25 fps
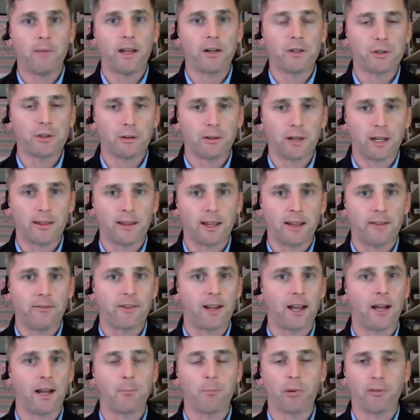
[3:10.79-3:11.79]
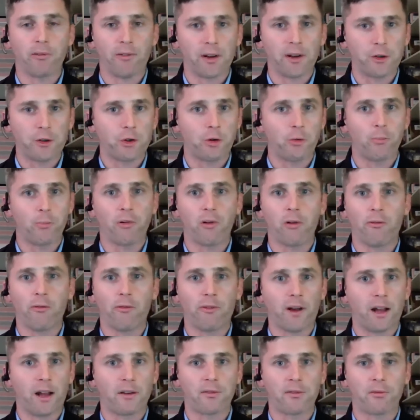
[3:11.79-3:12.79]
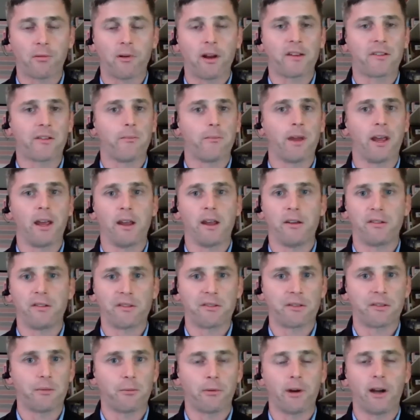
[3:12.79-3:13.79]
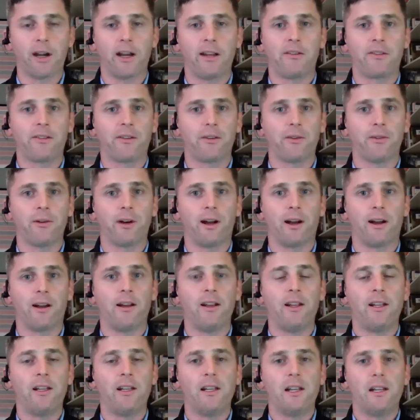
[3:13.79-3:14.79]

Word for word: make sure that they've got professional profiles, resumes ready to uh,